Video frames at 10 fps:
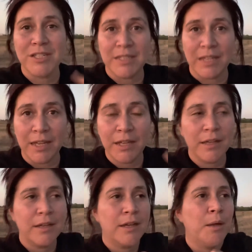sing,
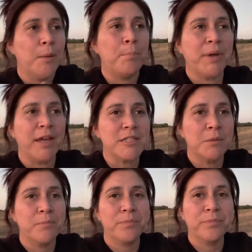but
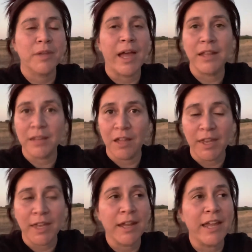I love
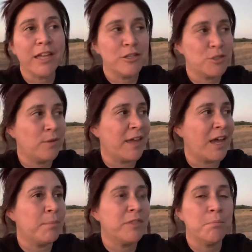it and I can do
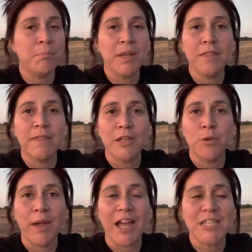that. But the minute that
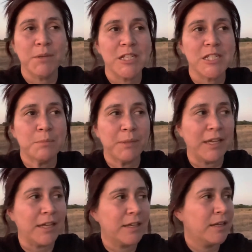you ask me to
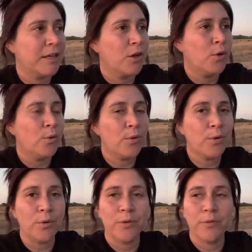speak,
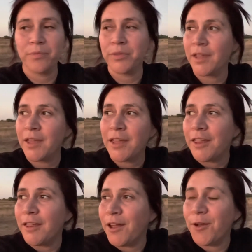whoo,
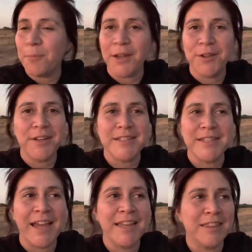oh my goodness,
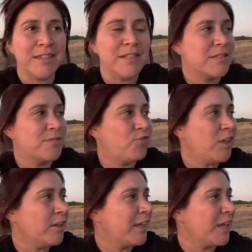I get this
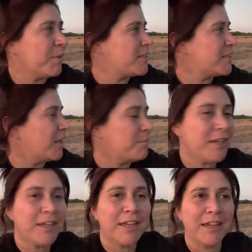feeling in my
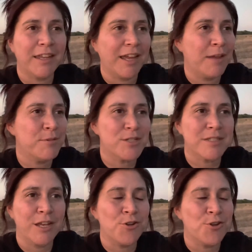tummy and I'm just
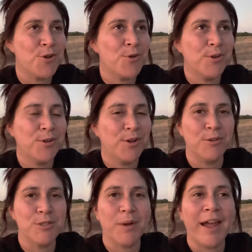like, no, no, no, no,
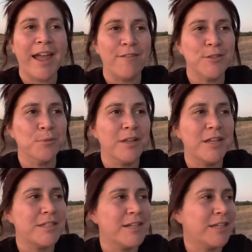no. So I have to really
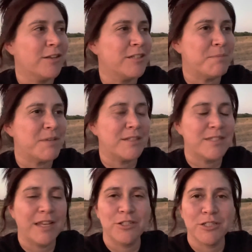dig down deep and
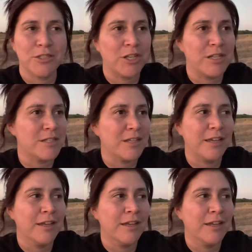say, just Jesus, like,